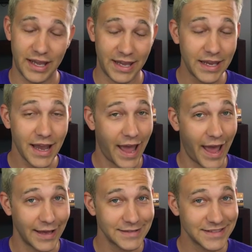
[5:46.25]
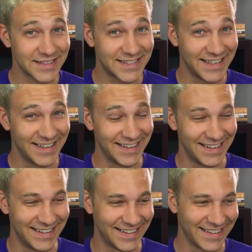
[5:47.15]
He asks,
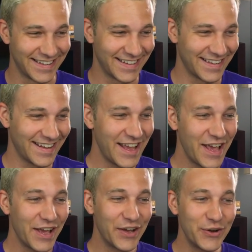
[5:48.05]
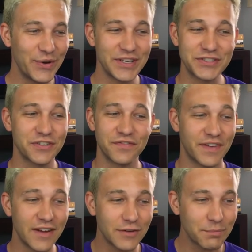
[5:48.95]
who is your
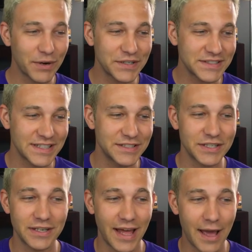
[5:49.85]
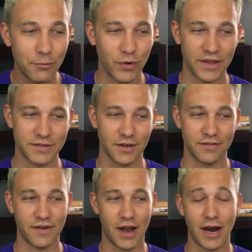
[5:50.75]
favorite person to collab with
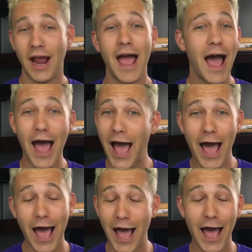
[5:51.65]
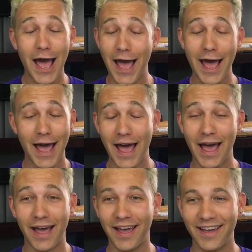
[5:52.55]
so far? Ha ha ha ha
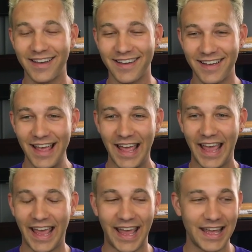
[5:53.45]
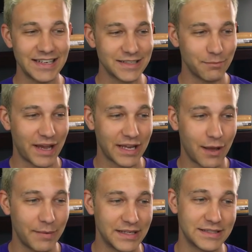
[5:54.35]
ha. And my
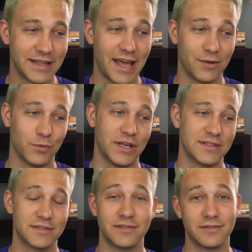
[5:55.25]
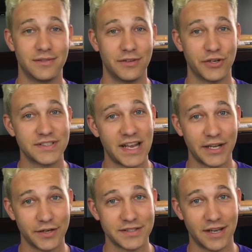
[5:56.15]
comment to that was, you're
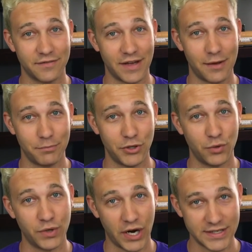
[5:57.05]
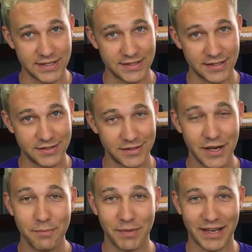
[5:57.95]
setting yourself up, you narcissist.
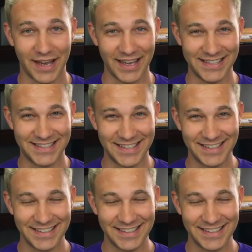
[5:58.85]
Because